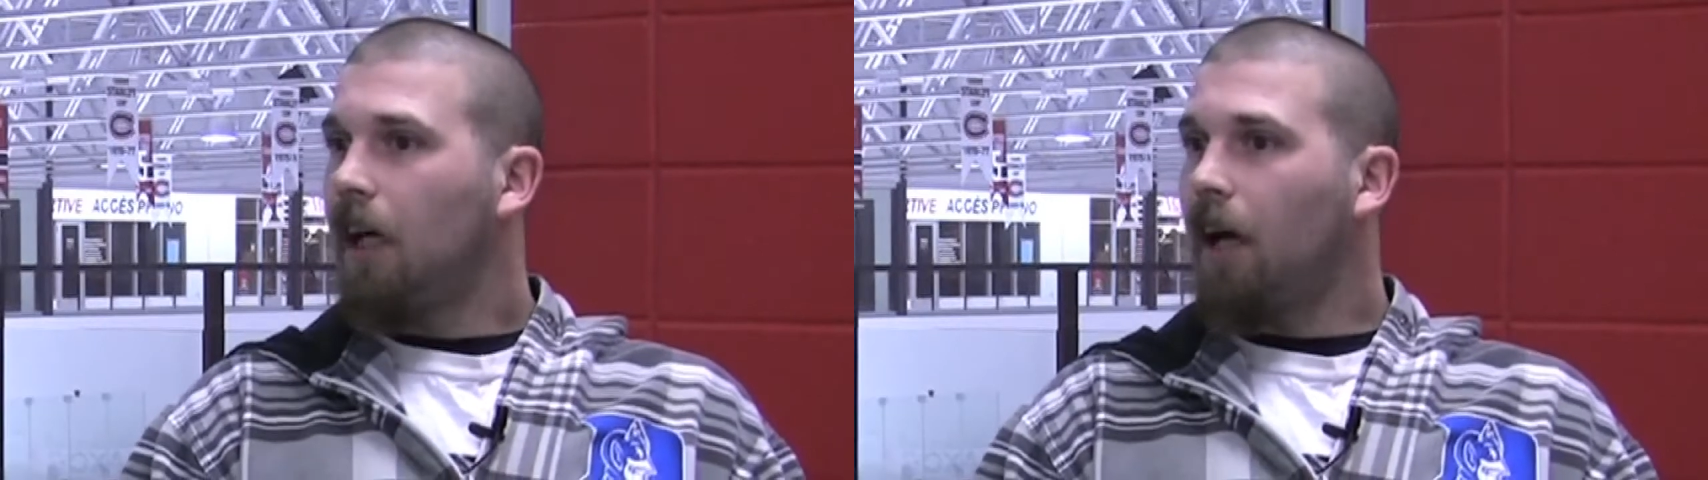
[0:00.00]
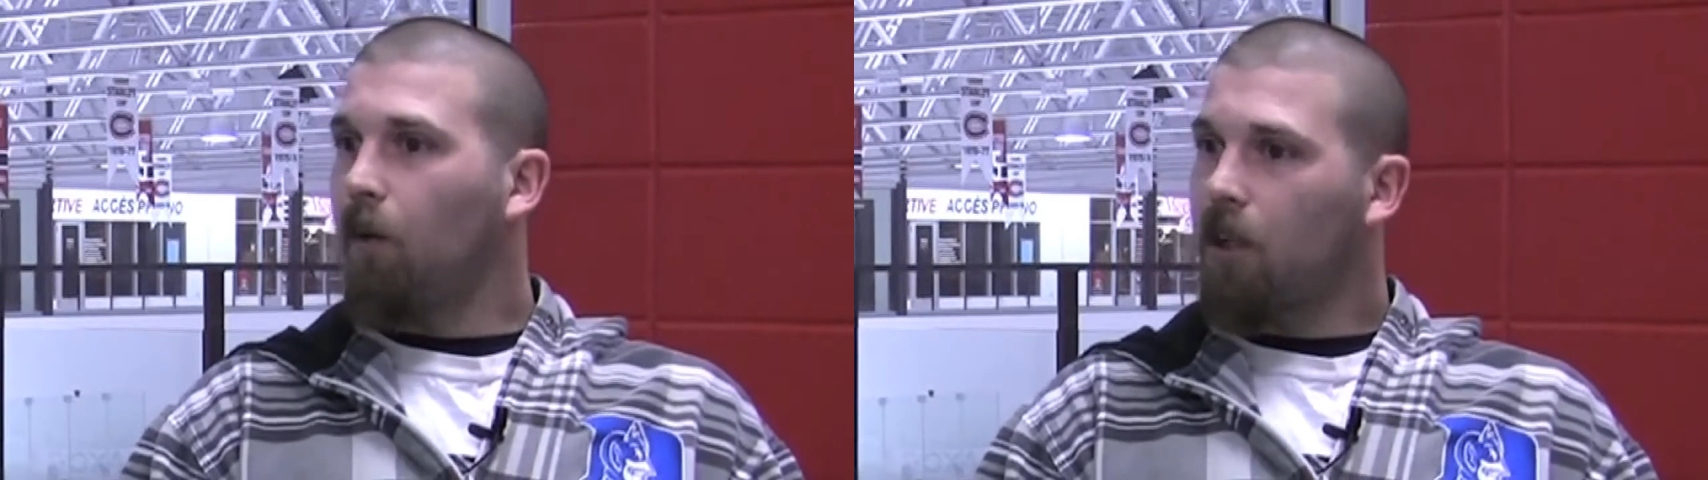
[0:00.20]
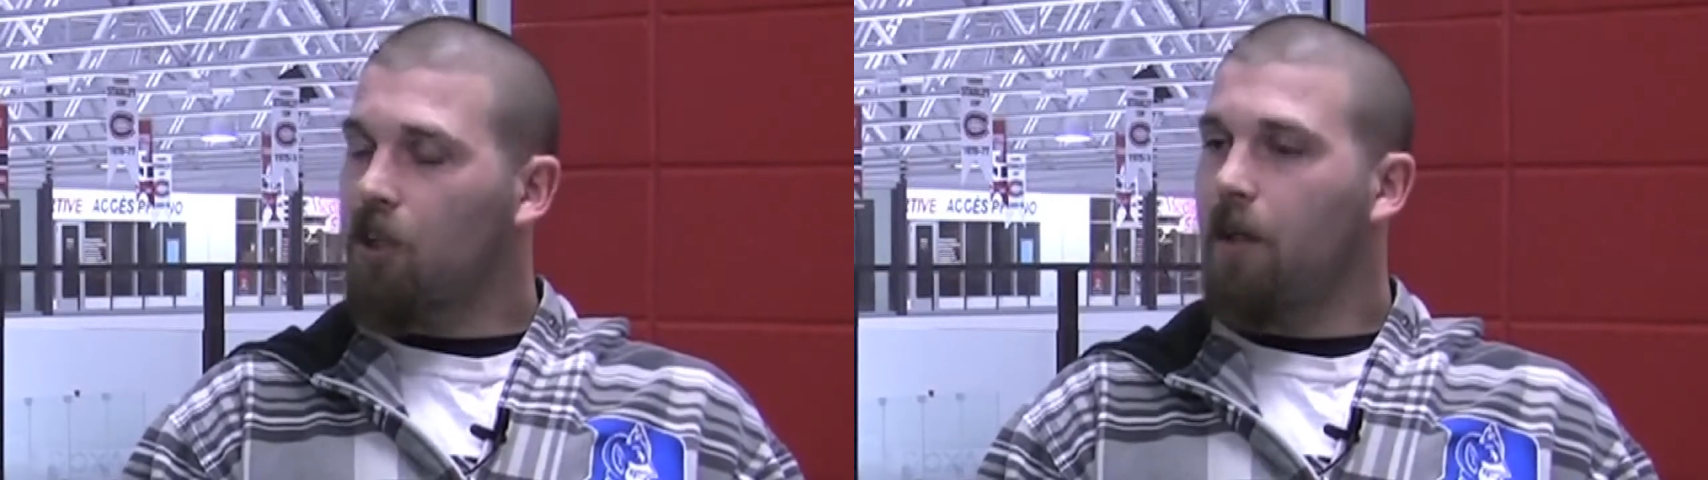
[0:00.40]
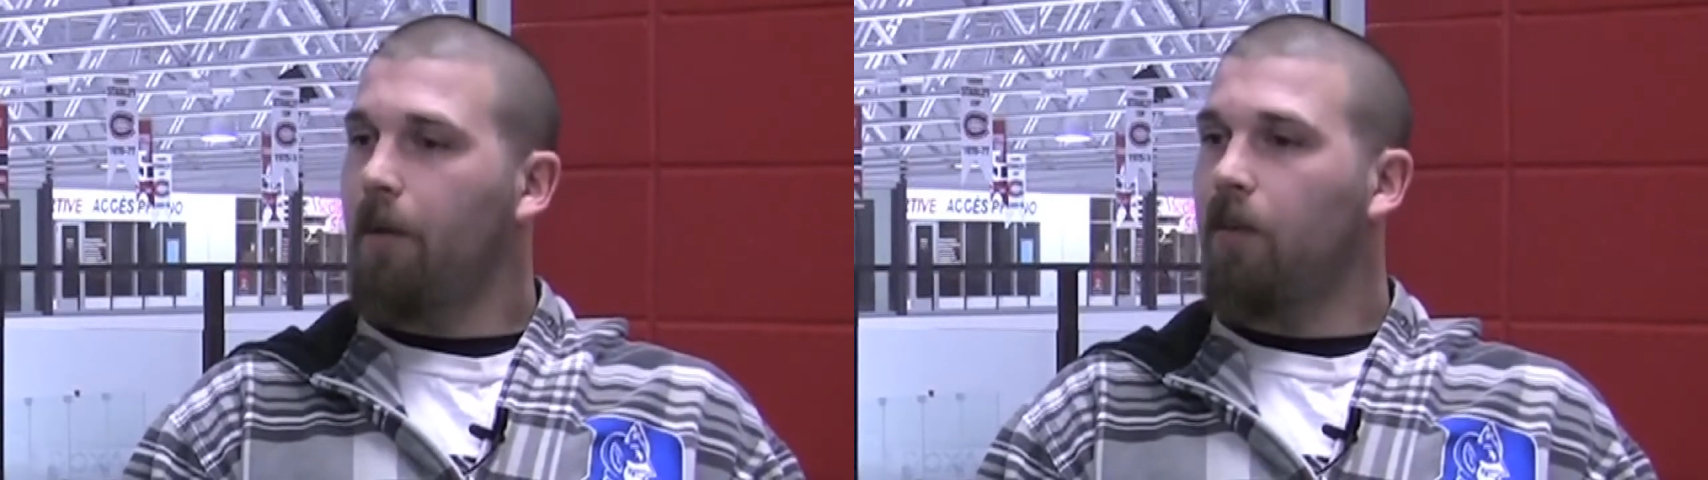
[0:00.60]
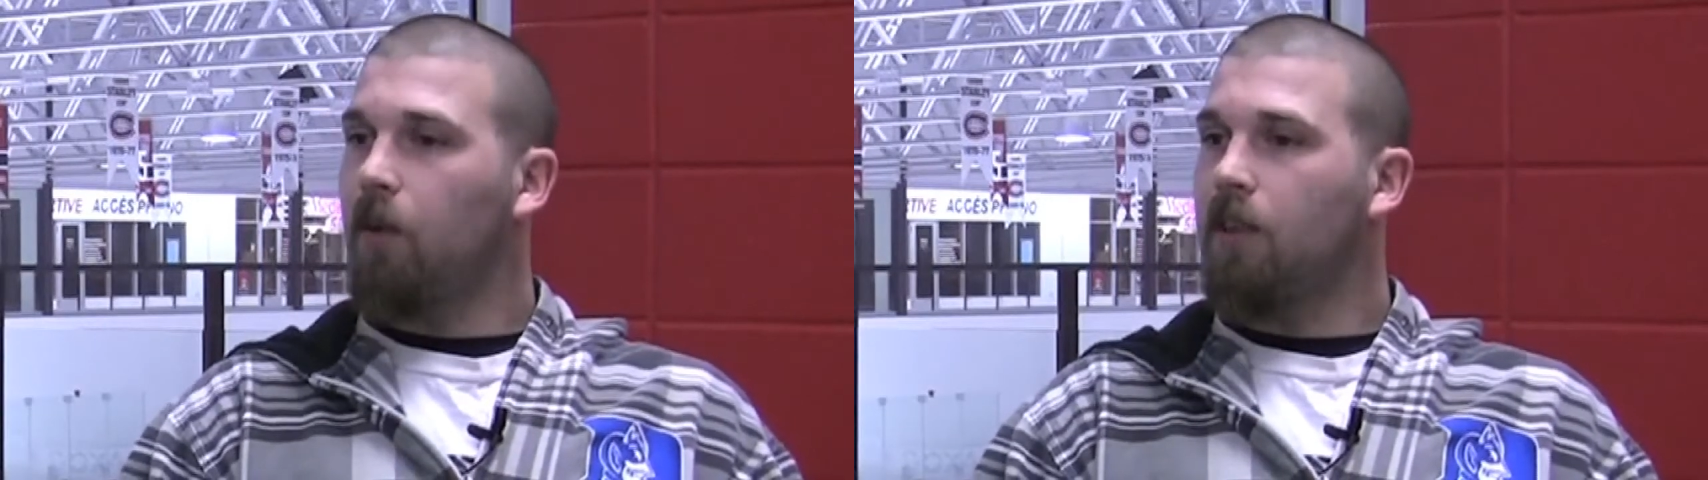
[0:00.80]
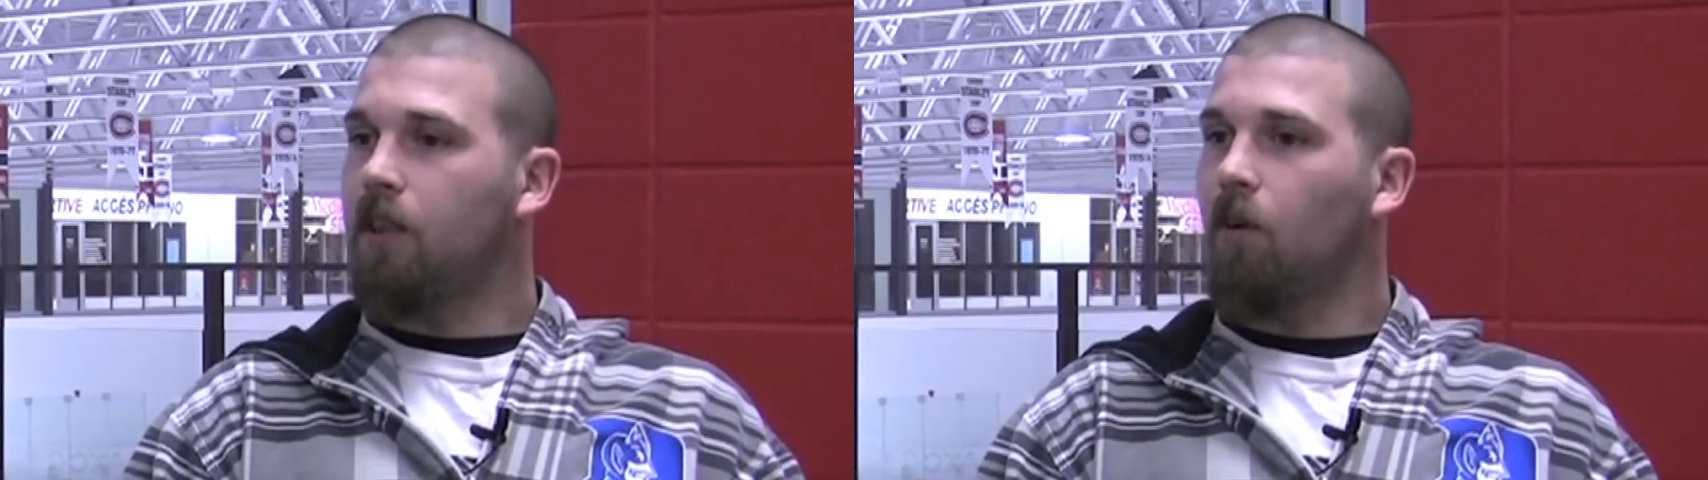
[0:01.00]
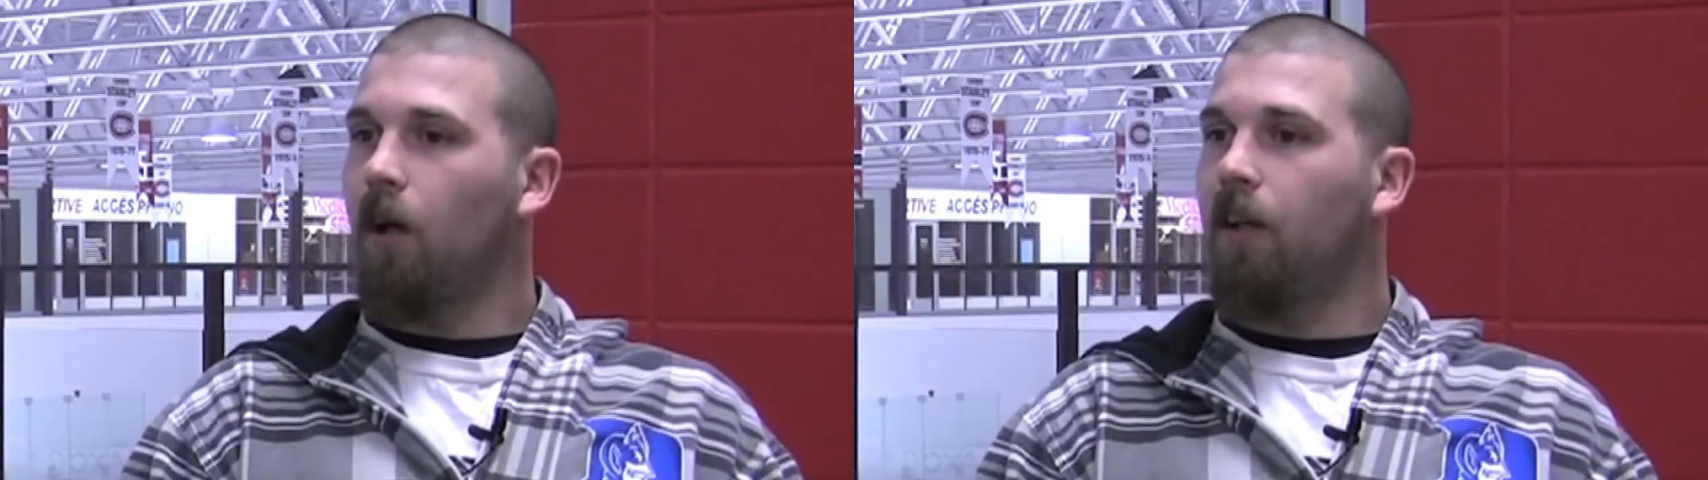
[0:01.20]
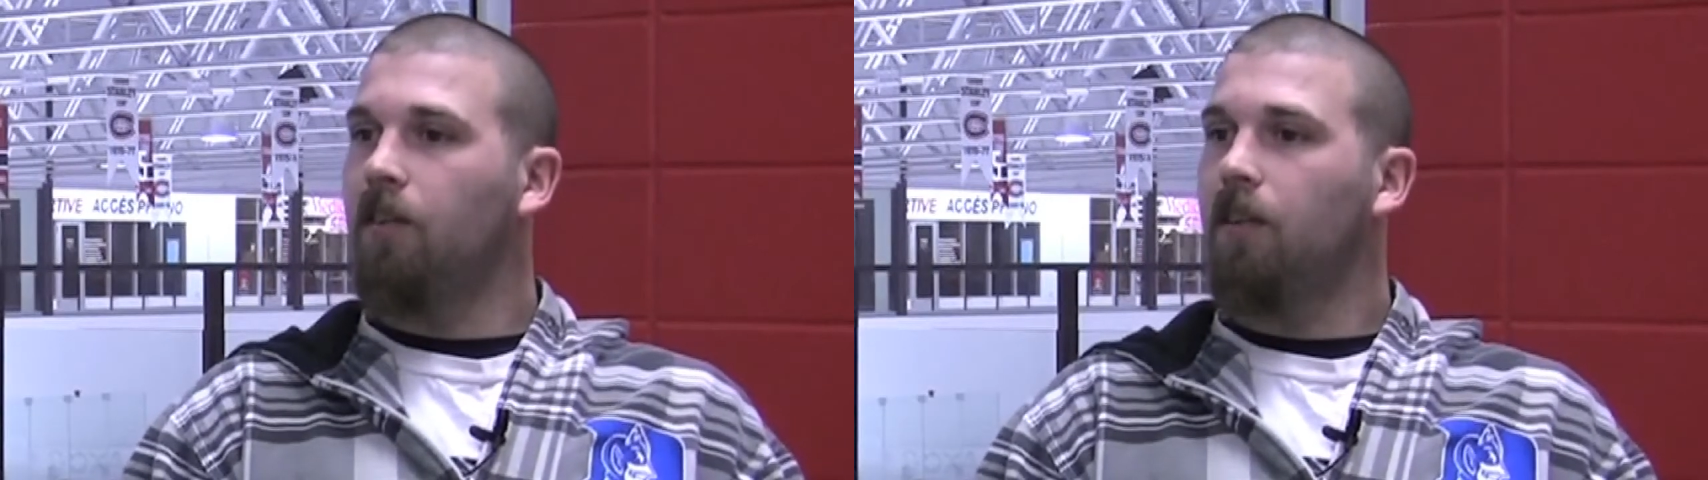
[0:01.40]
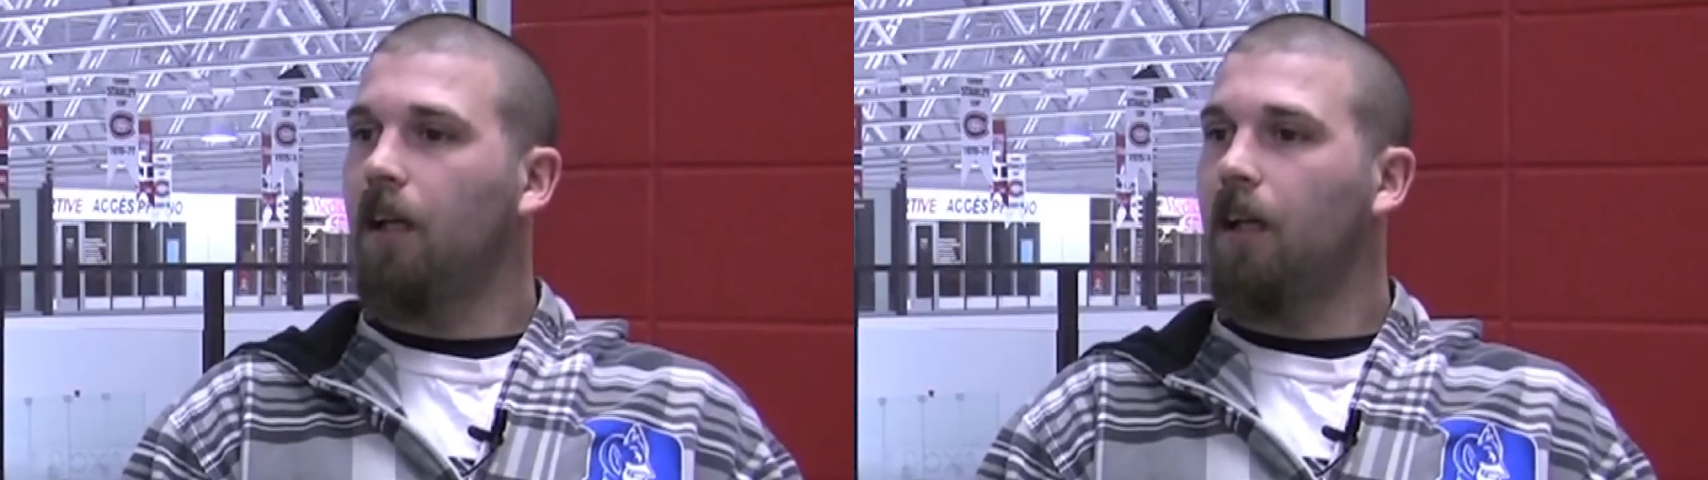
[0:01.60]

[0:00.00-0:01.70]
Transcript: I watch them every once in a while.